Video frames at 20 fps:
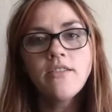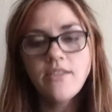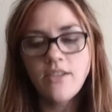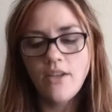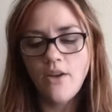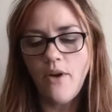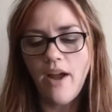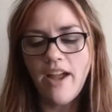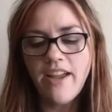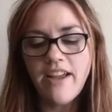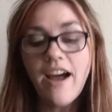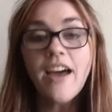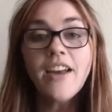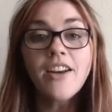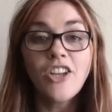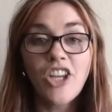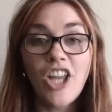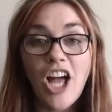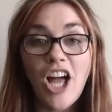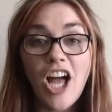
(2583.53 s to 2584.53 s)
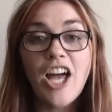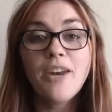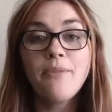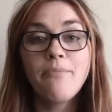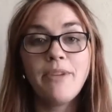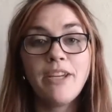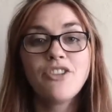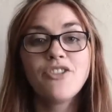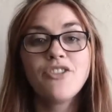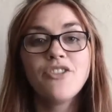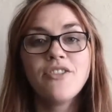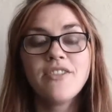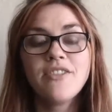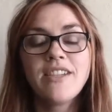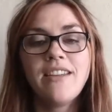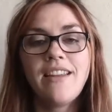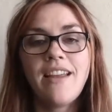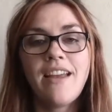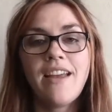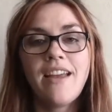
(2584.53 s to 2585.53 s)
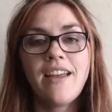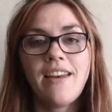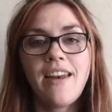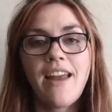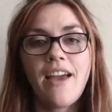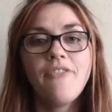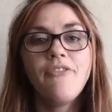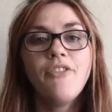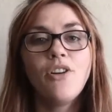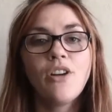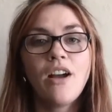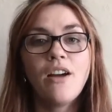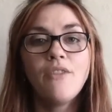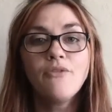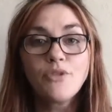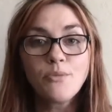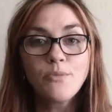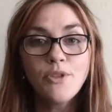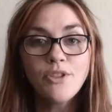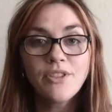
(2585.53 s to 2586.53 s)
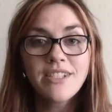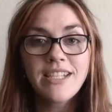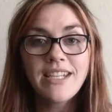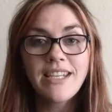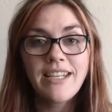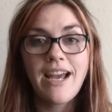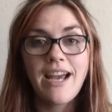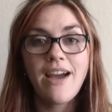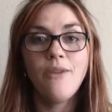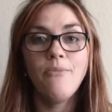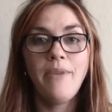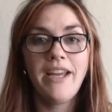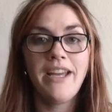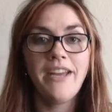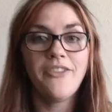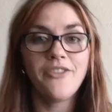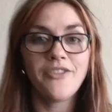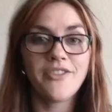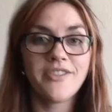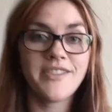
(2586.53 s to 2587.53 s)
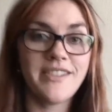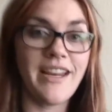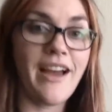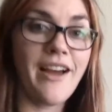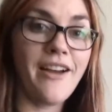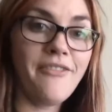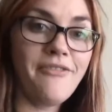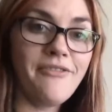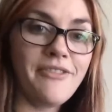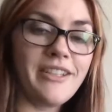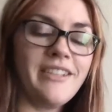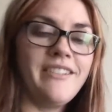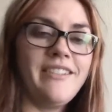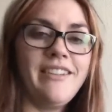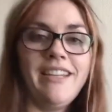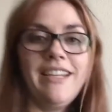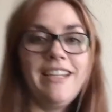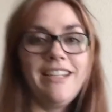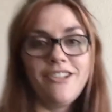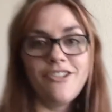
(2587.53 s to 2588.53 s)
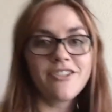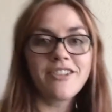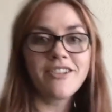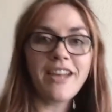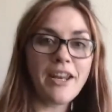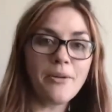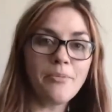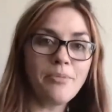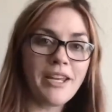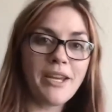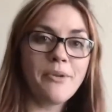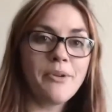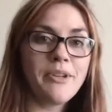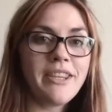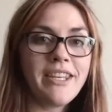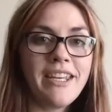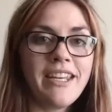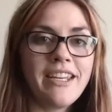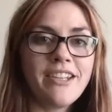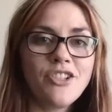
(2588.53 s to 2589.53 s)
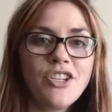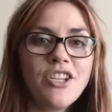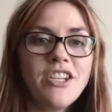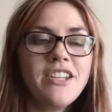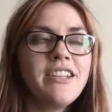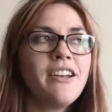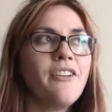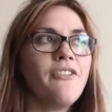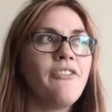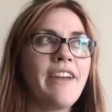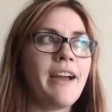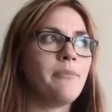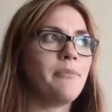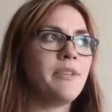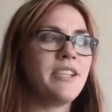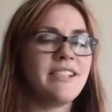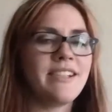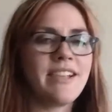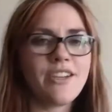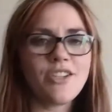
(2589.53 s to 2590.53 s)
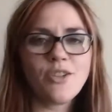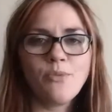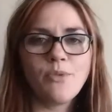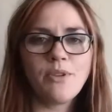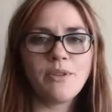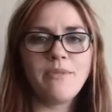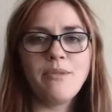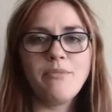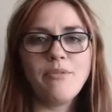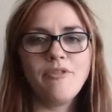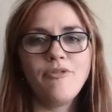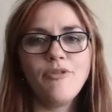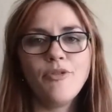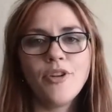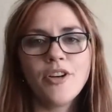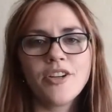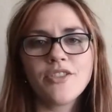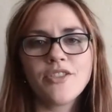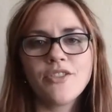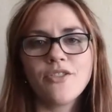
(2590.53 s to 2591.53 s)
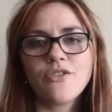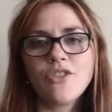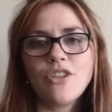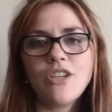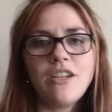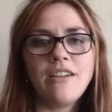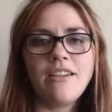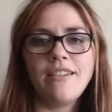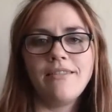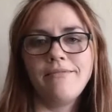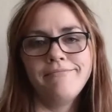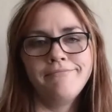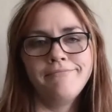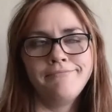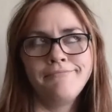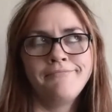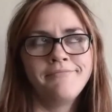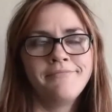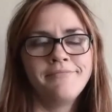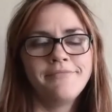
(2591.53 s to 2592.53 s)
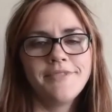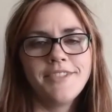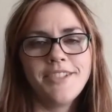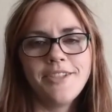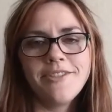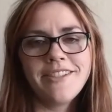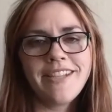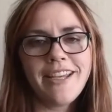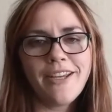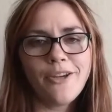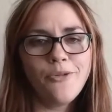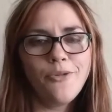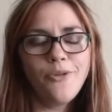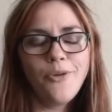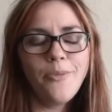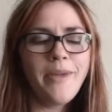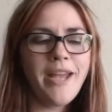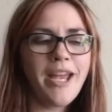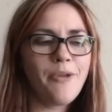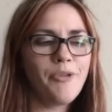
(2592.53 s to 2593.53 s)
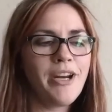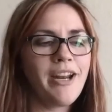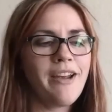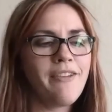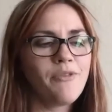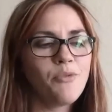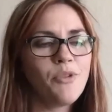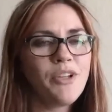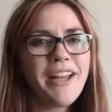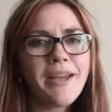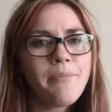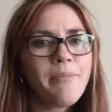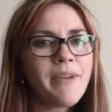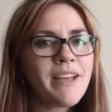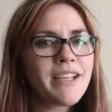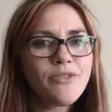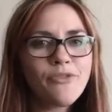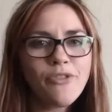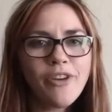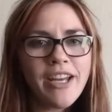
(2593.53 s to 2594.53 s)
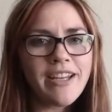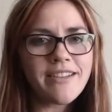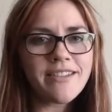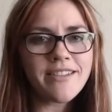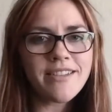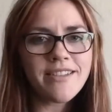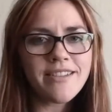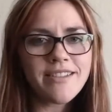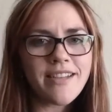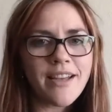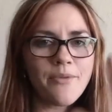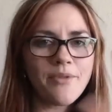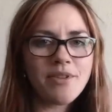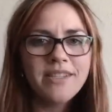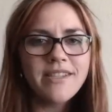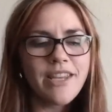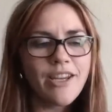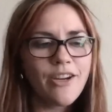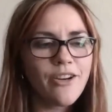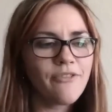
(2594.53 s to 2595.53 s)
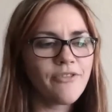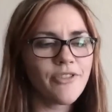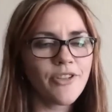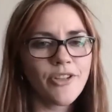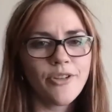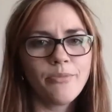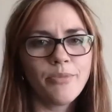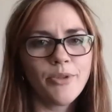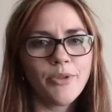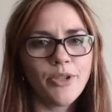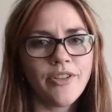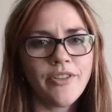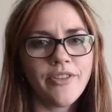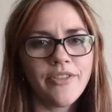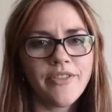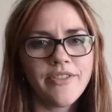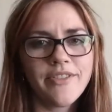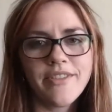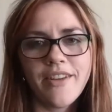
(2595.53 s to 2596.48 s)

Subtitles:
So I got a lot of pictures, and then I felt comfortable to get out my other stuff and just kind of play with it. And she did a family session with me before. So she was like, cool, man, whatever. We're like best friends because I was there for her birth.